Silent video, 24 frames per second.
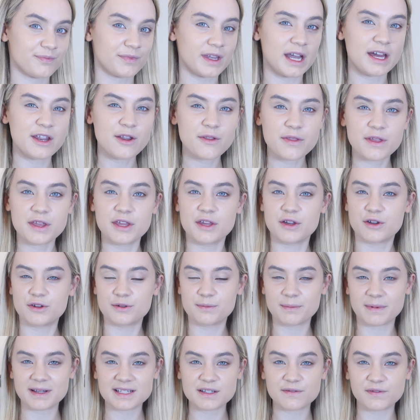I don't think you could
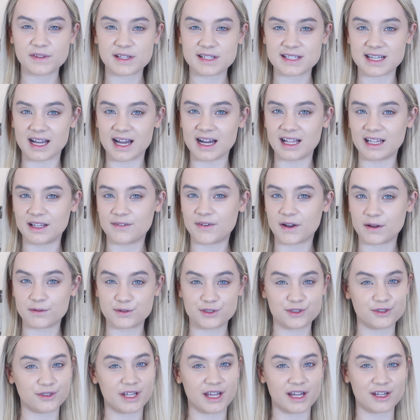massively tell if I was
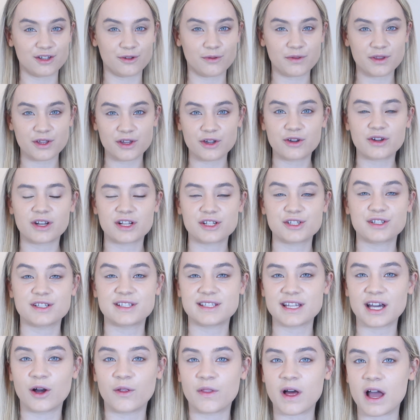stood here. I don't think you could actually
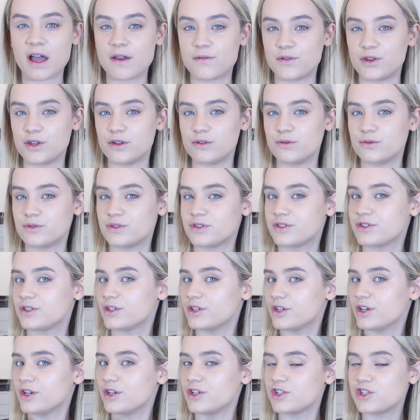tell that I've used
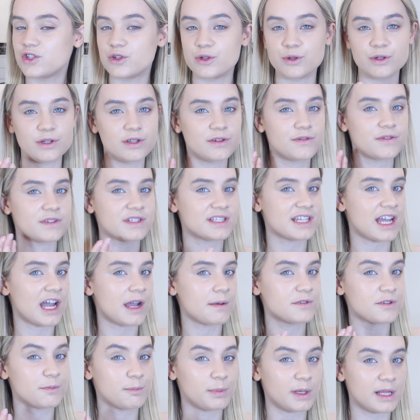two different
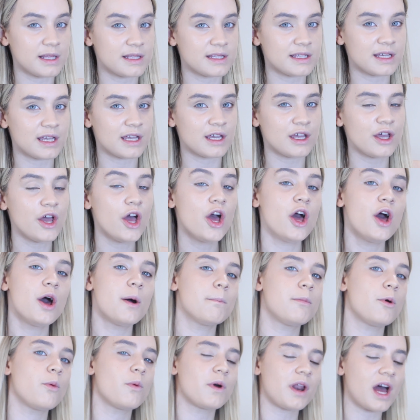types of blending,
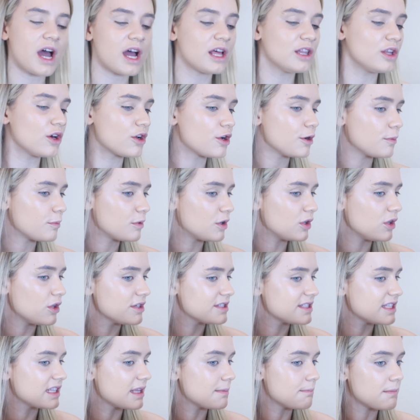but when I look up
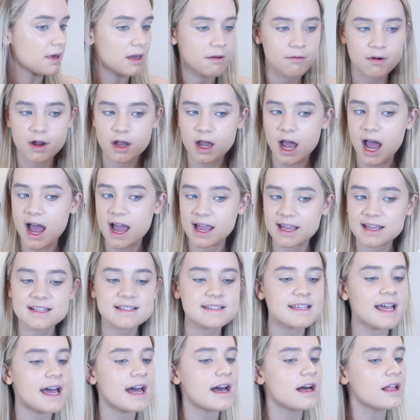close in the mirror, I can
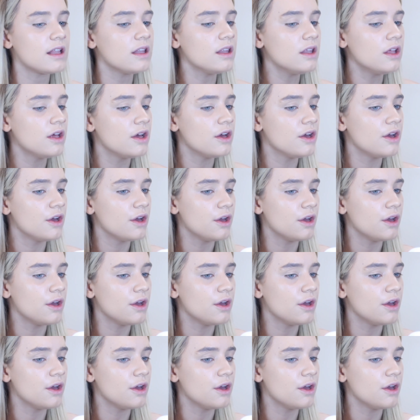tell.